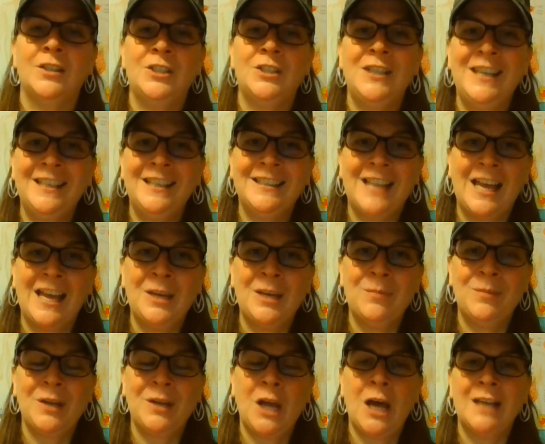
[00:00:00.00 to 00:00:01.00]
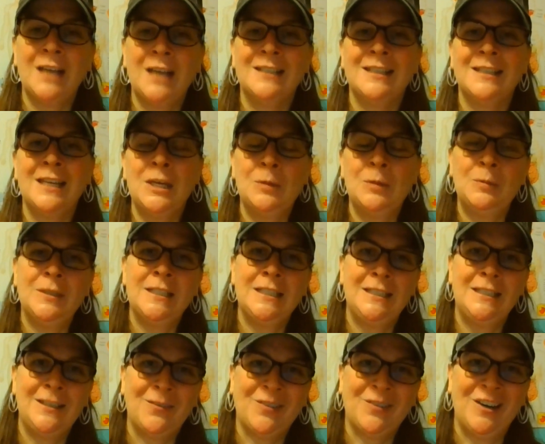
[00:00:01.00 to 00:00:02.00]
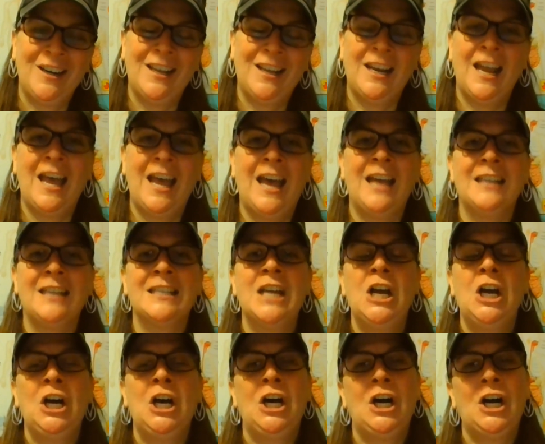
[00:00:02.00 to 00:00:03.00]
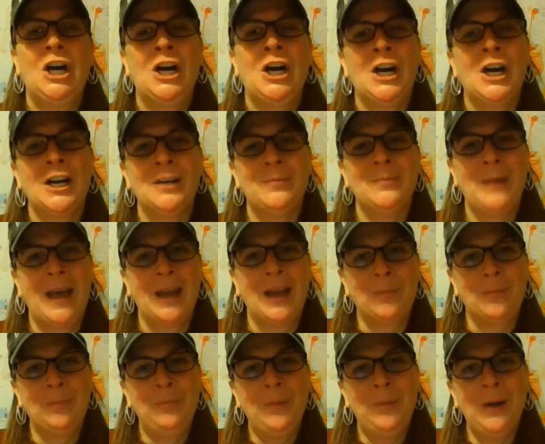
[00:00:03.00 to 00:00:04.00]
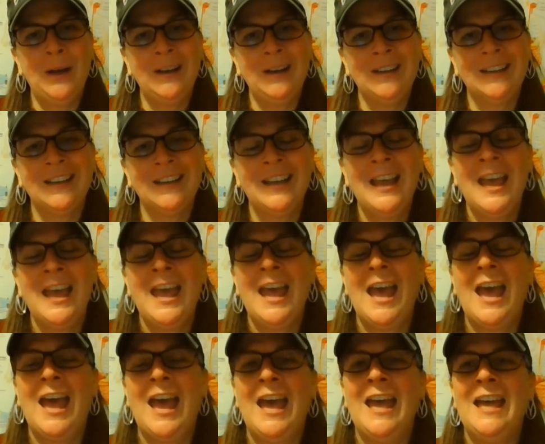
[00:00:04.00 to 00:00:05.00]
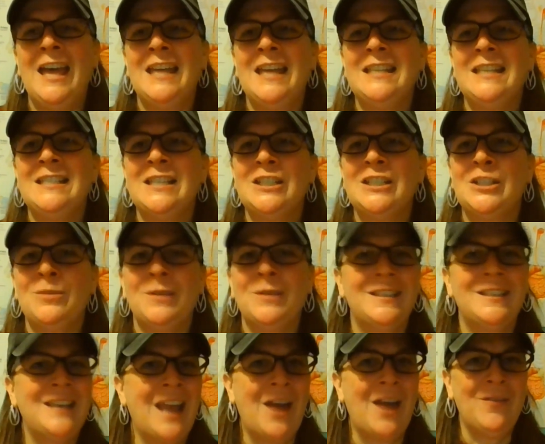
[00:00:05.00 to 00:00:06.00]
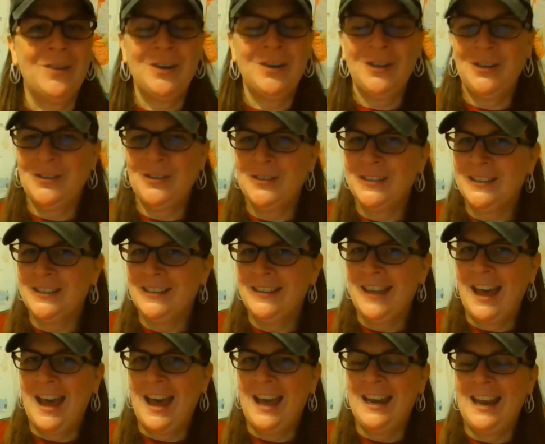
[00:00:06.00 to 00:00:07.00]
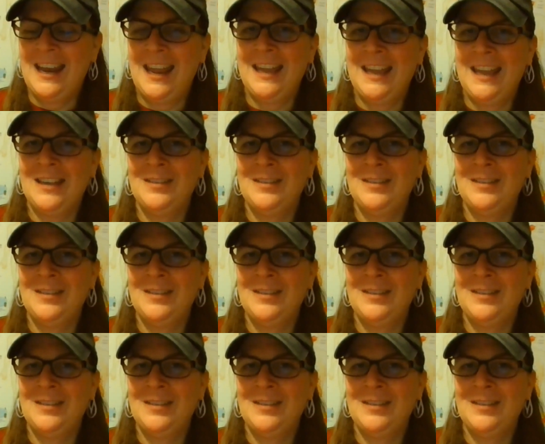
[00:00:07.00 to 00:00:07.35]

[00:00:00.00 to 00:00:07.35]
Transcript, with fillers: she didn't like it because it was different. It had a hardback book, and she wasn't ever used to that.